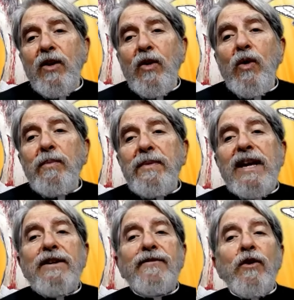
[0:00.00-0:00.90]
whom the
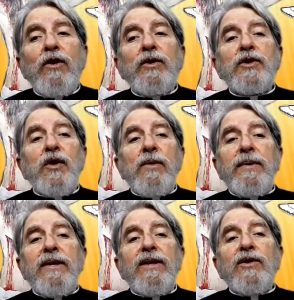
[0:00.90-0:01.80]
infernal
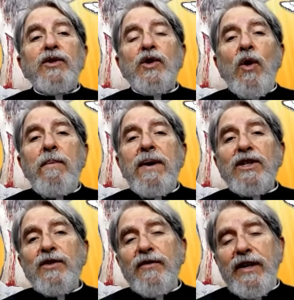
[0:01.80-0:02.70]
serpent so
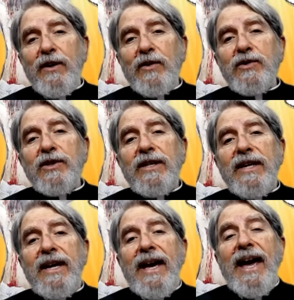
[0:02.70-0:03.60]
much fears,
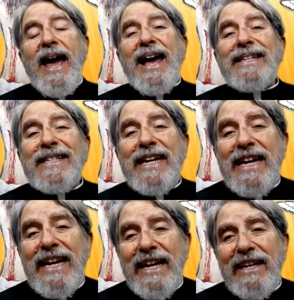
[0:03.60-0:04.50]
as
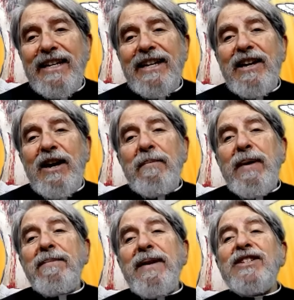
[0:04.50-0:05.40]
he, by
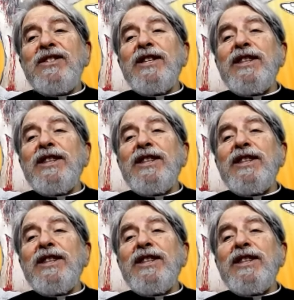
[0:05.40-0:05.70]
means of the